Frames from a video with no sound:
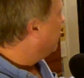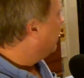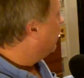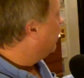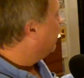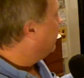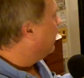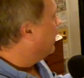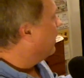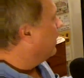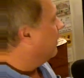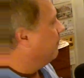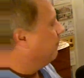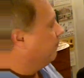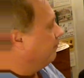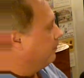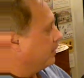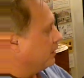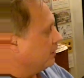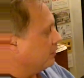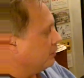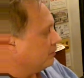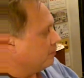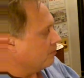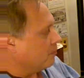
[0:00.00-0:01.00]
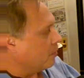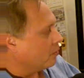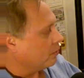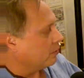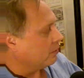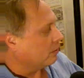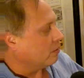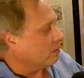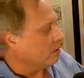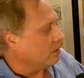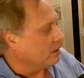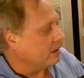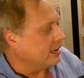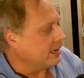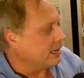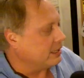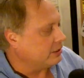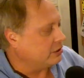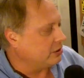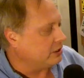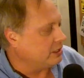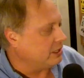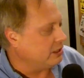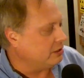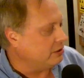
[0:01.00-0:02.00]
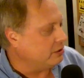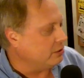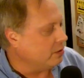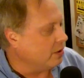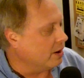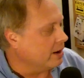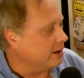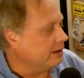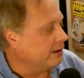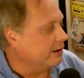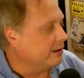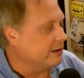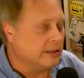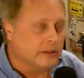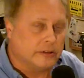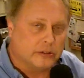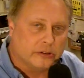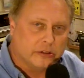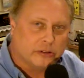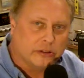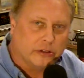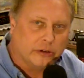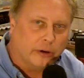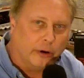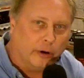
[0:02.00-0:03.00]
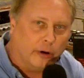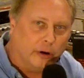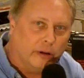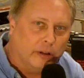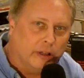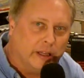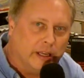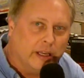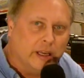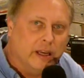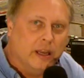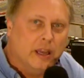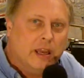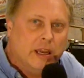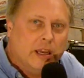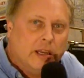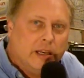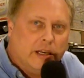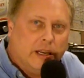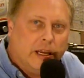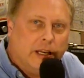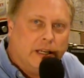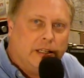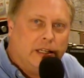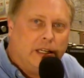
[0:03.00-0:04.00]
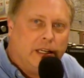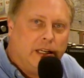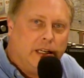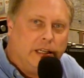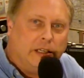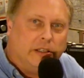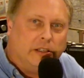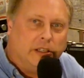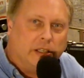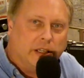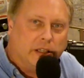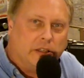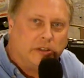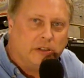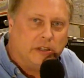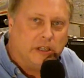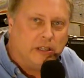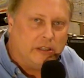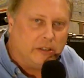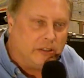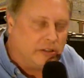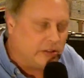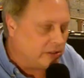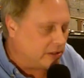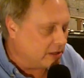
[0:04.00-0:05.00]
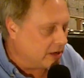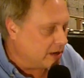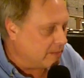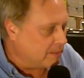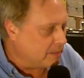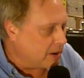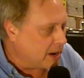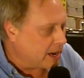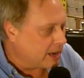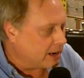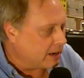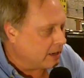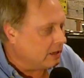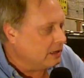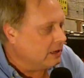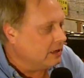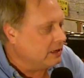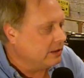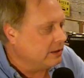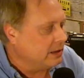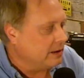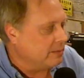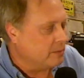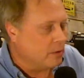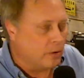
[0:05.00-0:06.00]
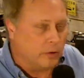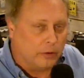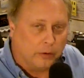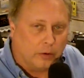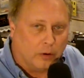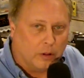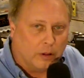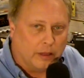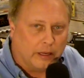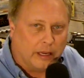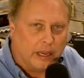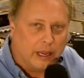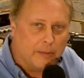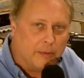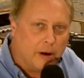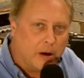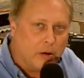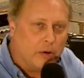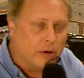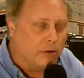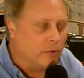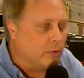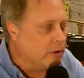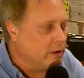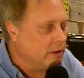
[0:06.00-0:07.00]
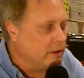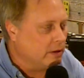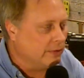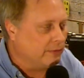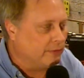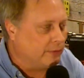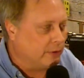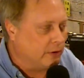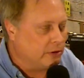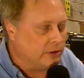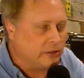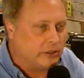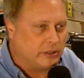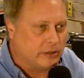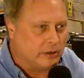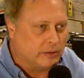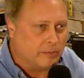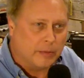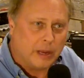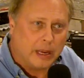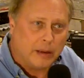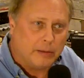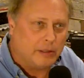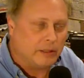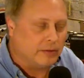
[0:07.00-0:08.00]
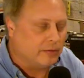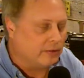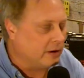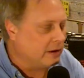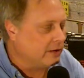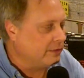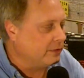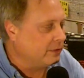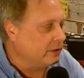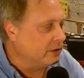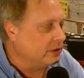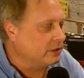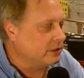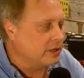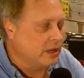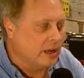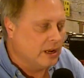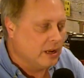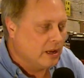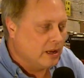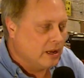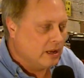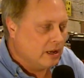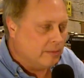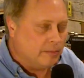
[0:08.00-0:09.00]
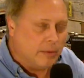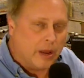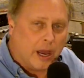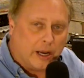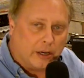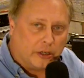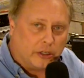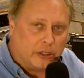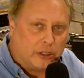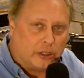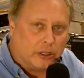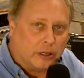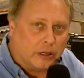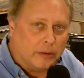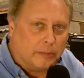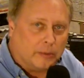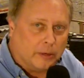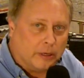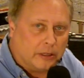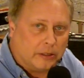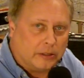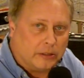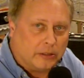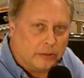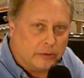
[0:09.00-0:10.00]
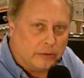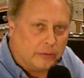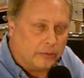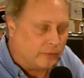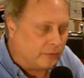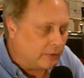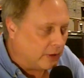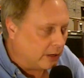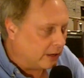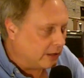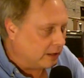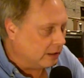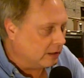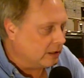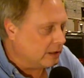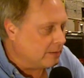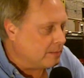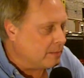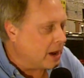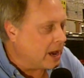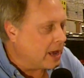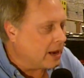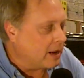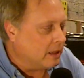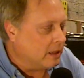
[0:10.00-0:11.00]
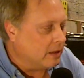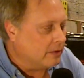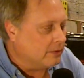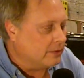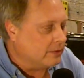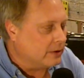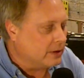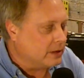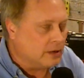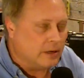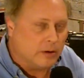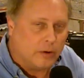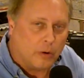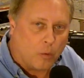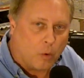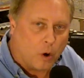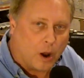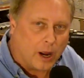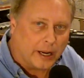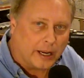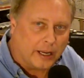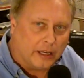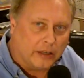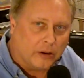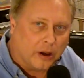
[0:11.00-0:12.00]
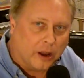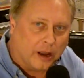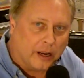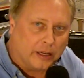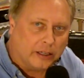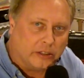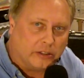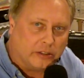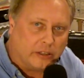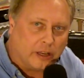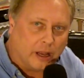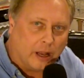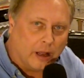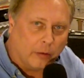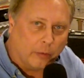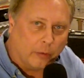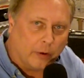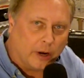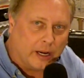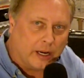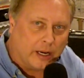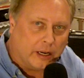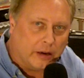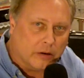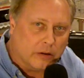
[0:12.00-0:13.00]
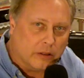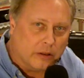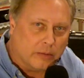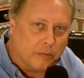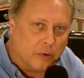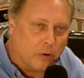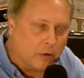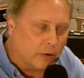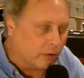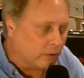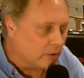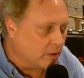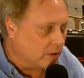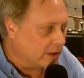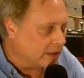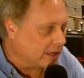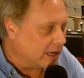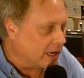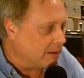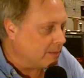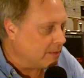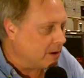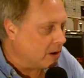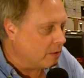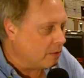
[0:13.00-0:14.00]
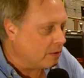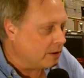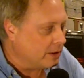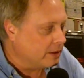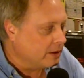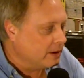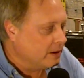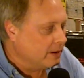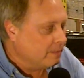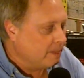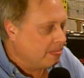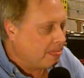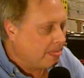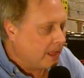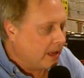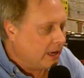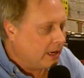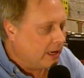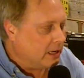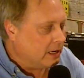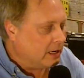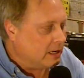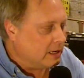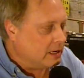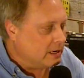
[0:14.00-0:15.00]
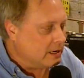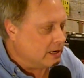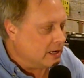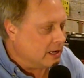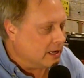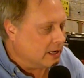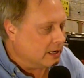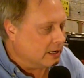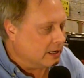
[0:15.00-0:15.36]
with this Motorola HT-200. This is an early 1960s model that Motorola came out with. One of their first, maybe the very first, not sure, but it's a very early model of a walkie-talkie style radio that Motorola came out with in